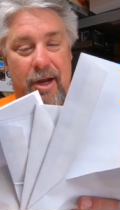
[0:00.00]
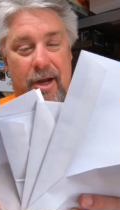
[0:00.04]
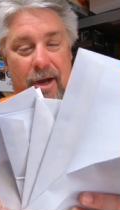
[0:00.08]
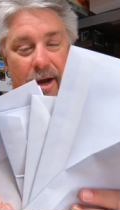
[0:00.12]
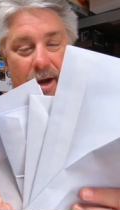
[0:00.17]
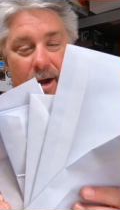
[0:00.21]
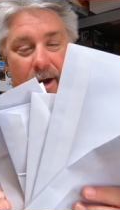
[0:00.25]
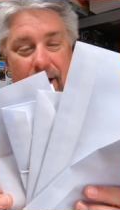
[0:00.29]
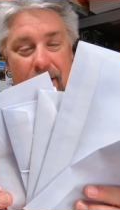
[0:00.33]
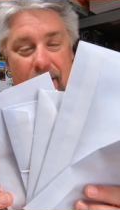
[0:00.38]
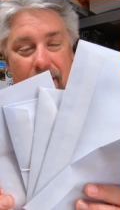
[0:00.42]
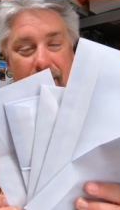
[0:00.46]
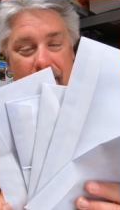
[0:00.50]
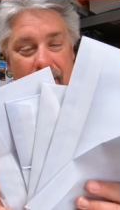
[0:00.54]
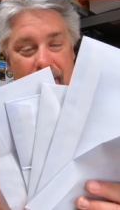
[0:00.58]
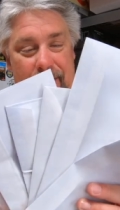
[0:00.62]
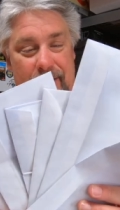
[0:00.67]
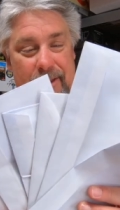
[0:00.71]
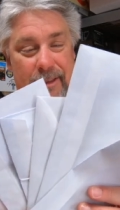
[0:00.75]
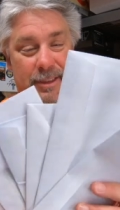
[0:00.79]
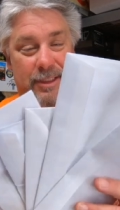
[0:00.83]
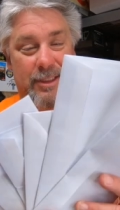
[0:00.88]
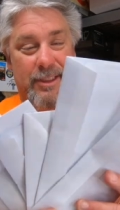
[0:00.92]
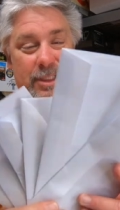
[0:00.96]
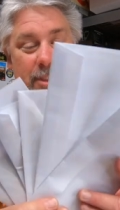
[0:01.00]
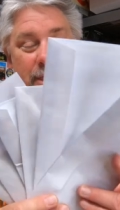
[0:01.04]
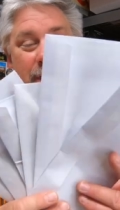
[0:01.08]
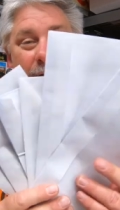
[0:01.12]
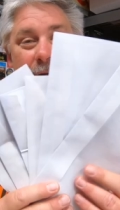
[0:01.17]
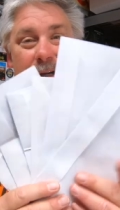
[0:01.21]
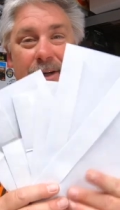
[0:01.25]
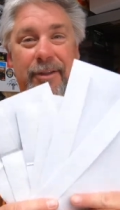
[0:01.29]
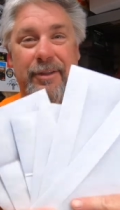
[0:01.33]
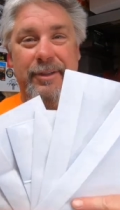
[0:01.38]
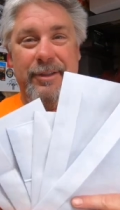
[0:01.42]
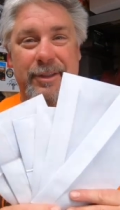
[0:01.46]
are
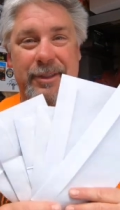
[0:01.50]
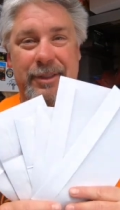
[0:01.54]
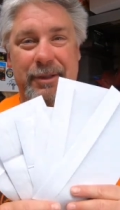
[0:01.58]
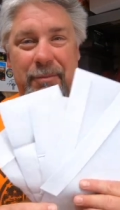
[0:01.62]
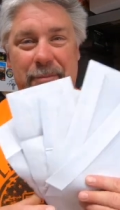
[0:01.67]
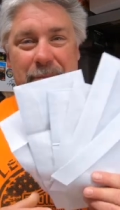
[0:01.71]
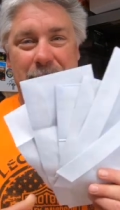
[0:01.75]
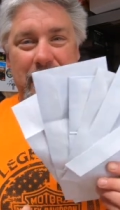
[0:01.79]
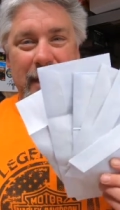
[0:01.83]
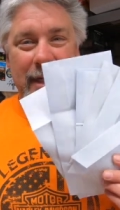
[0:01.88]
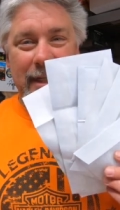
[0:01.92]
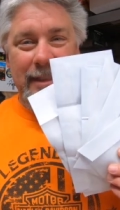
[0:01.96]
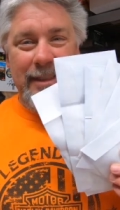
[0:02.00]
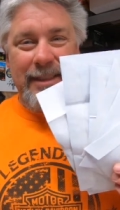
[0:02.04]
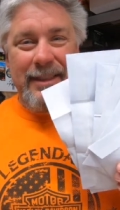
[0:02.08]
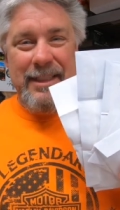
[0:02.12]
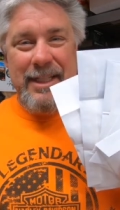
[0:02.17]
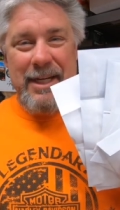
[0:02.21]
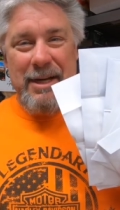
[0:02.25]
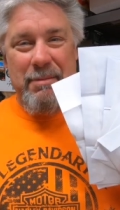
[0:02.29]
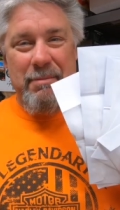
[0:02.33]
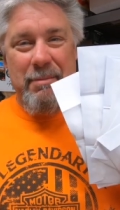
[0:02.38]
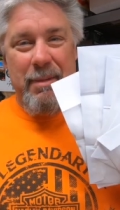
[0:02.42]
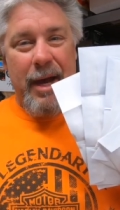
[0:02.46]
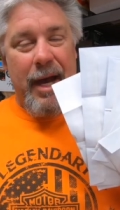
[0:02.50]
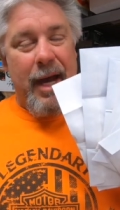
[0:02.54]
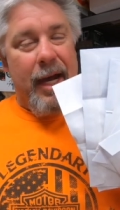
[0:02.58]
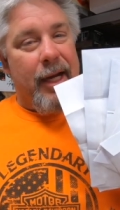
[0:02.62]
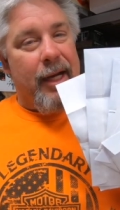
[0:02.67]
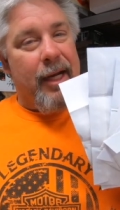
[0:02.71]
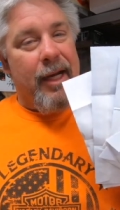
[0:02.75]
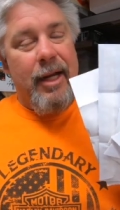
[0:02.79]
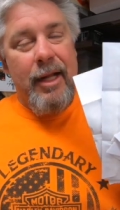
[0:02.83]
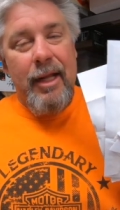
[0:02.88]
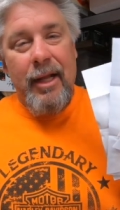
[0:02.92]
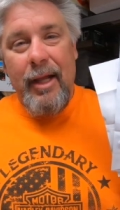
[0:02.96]
stickers being sent back.